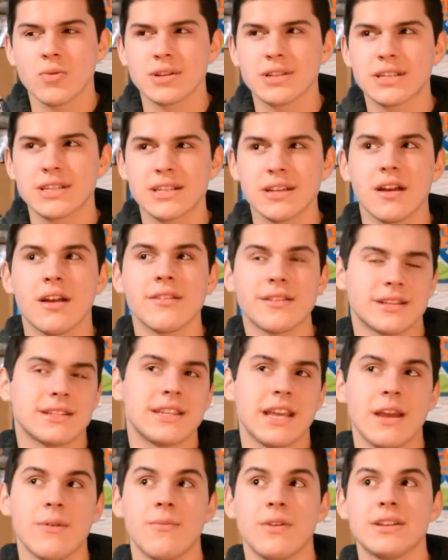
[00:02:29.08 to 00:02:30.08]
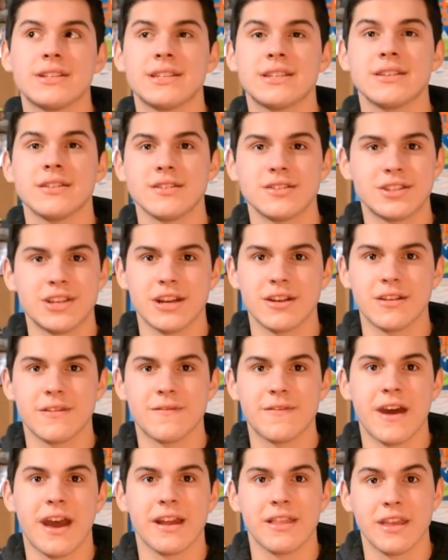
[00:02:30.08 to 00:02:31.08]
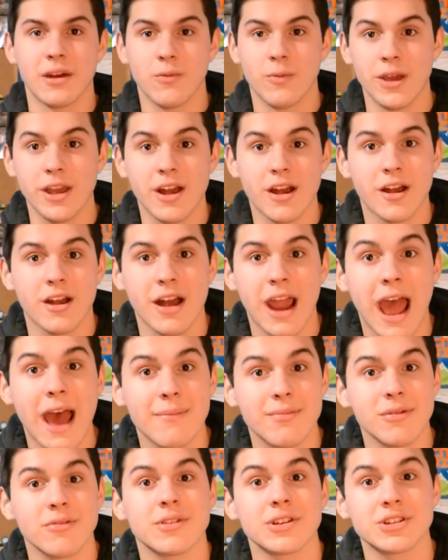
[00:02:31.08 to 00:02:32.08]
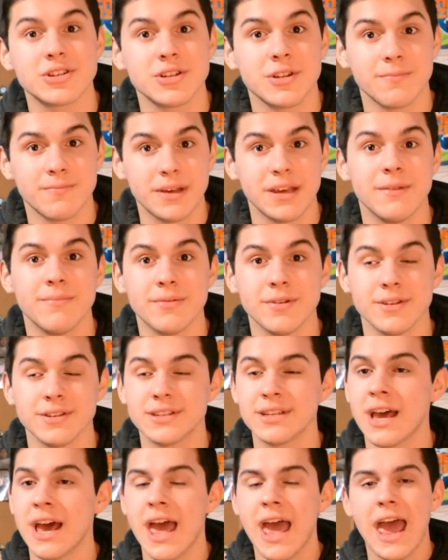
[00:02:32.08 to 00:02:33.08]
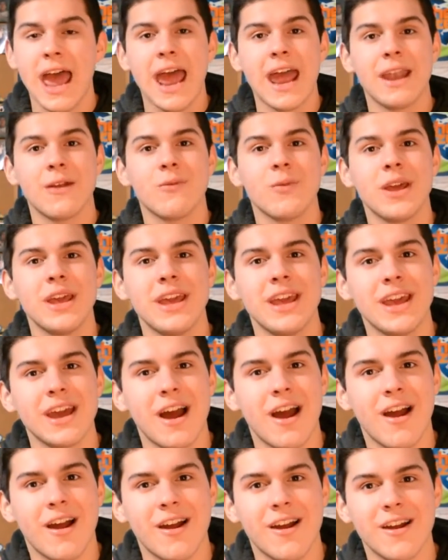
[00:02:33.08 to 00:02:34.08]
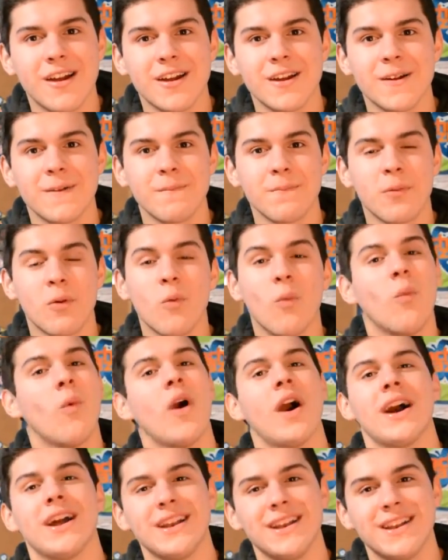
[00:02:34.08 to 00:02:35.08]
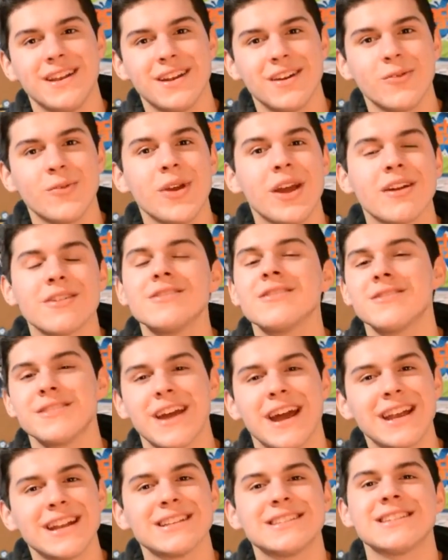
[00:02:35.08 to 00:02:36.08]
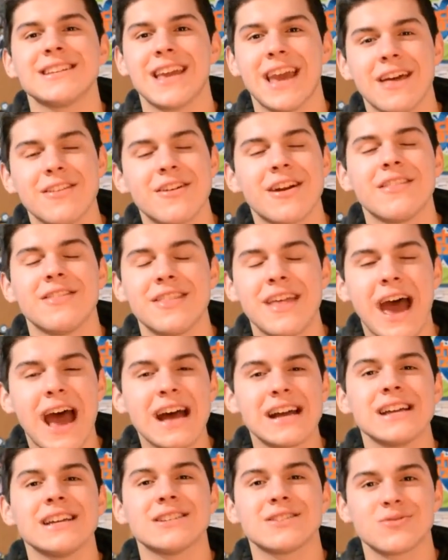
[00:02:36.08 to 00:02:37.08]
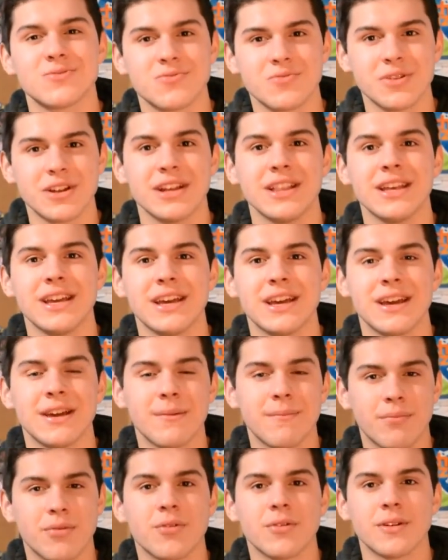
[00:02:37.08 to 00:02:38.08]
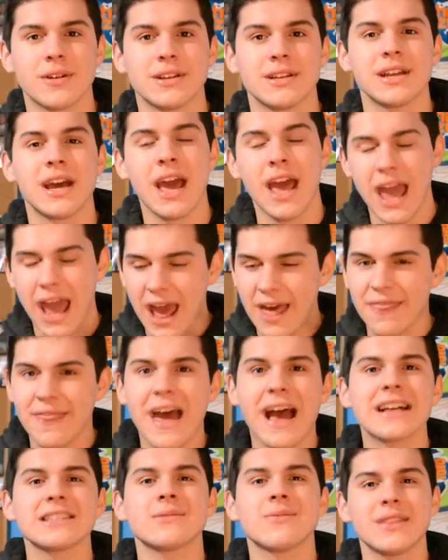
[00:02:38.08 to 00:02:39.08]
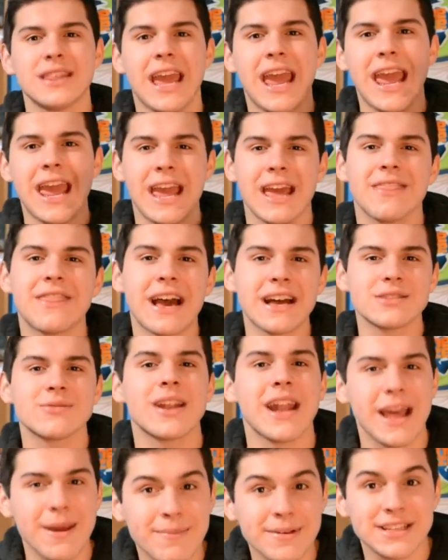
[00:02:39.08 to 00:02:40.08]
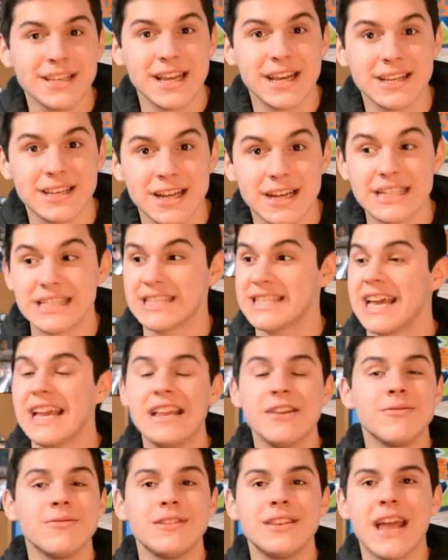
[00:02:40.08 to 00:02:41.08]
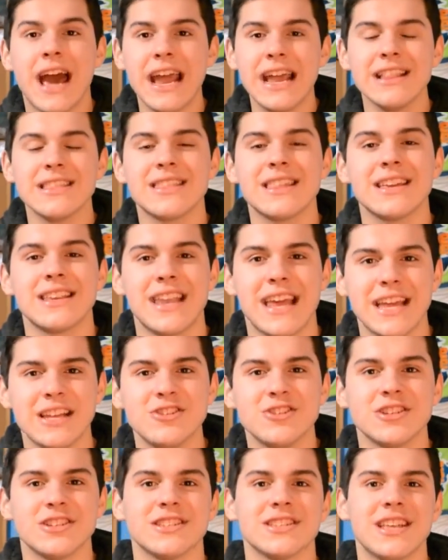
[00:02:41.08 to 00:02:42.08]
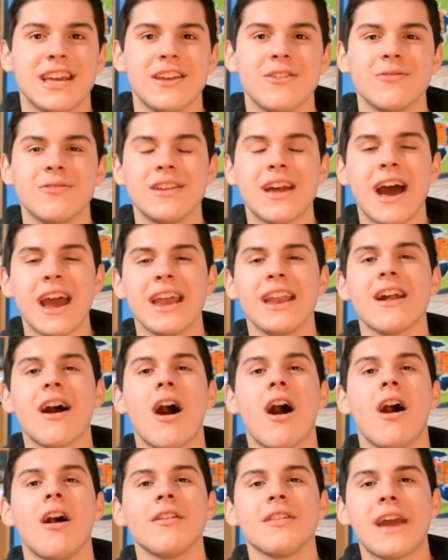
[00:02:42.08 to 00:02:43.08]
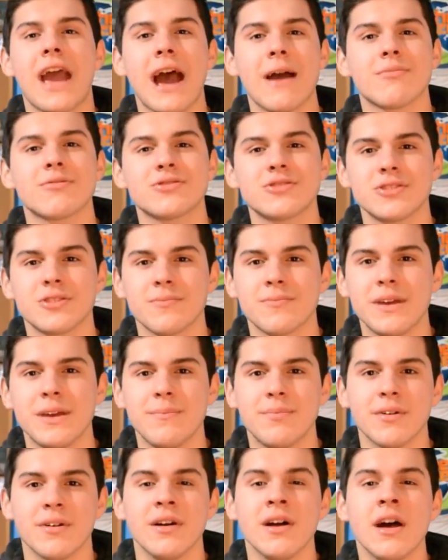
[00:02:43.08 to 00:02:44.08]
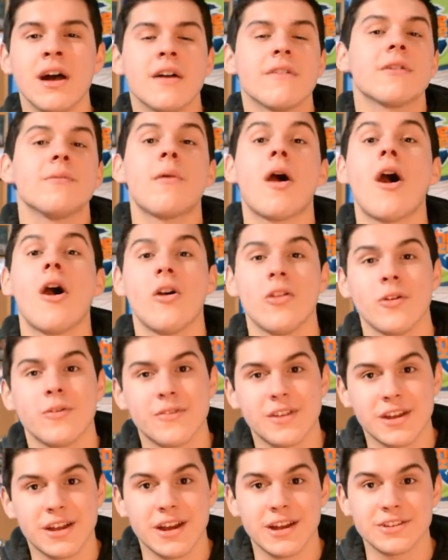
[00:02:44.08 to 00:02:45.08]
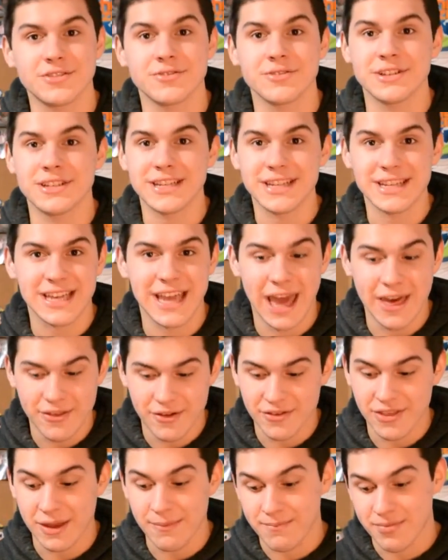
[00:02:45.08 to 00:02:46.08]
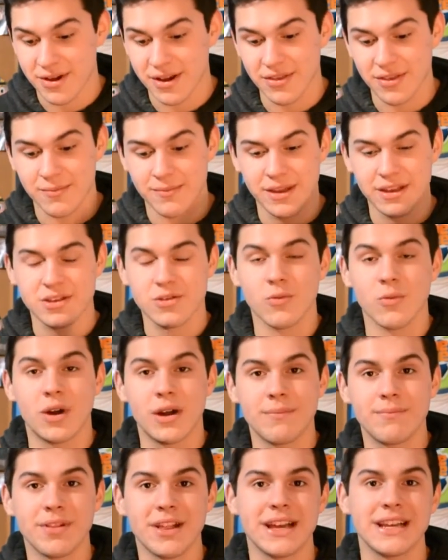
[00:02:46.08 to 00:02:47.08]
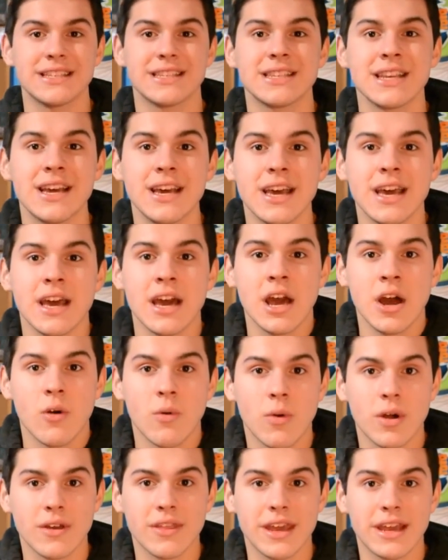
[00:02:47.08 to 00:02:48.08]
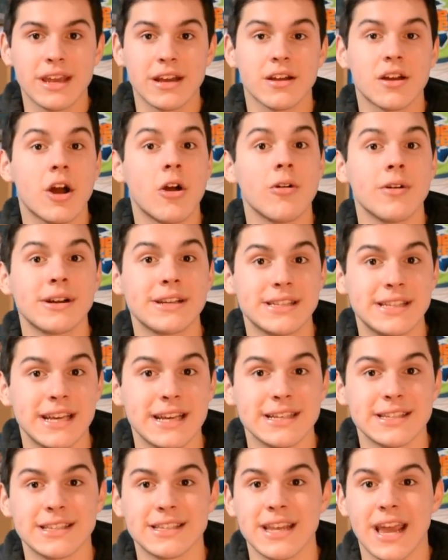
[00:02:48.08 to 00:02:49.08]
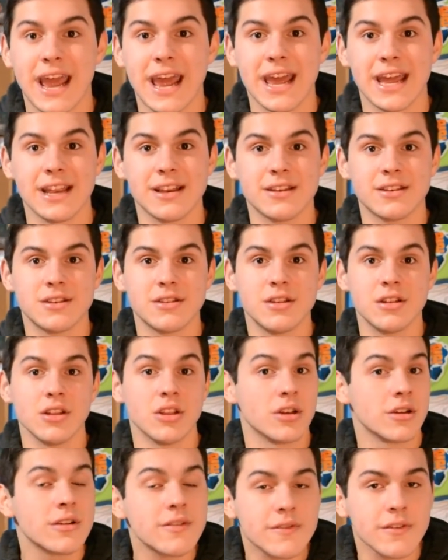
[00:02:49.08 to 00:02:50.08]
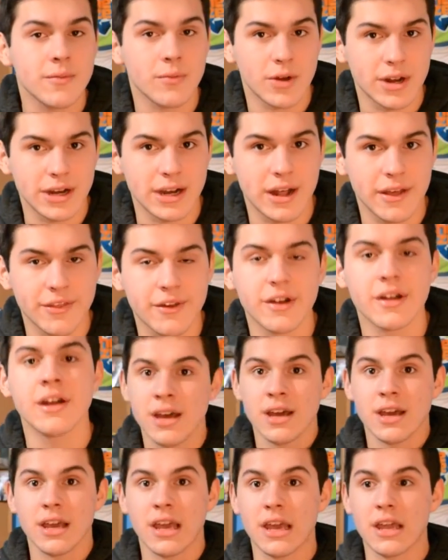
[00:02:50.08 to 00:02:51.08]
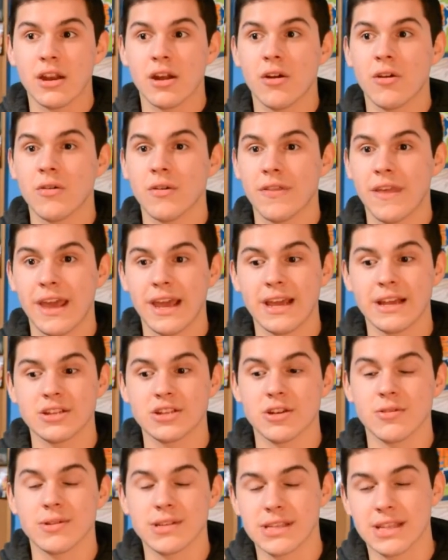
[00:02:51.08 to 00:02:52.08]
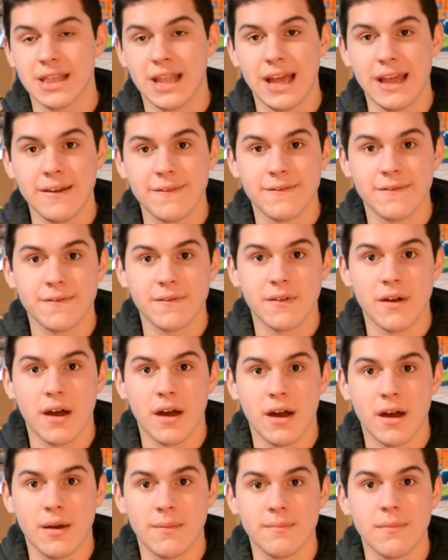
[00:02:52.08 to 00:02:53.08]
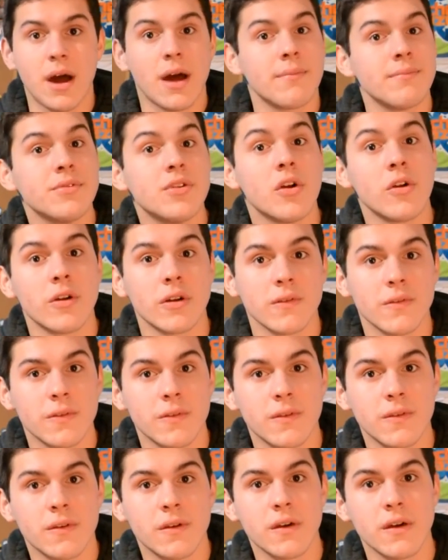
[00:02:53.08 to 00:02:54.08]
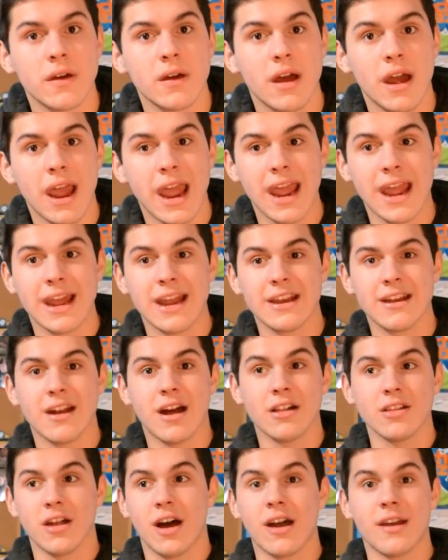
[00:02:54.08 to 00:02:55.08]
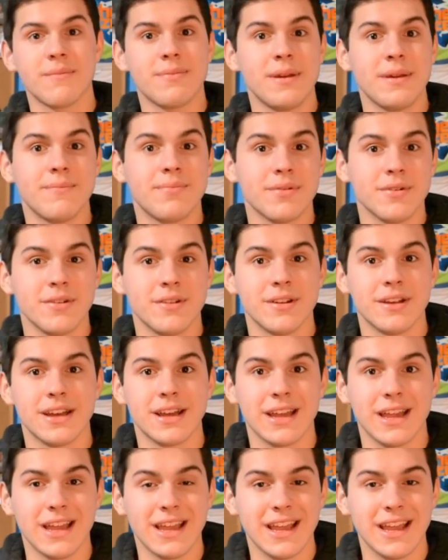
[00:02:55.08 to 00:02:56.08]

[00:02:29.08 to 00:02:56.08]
we're still the same. We still share the fact that we are Aboriginal peoples and we are one. We are united together, and that is really important. And that's what APTN does. They unite the nations. They unite all the Aboriginal people from all over the country together. They bring them into one place where they can coexist and learn from one another. You know, they show us life up north. And a lot of people,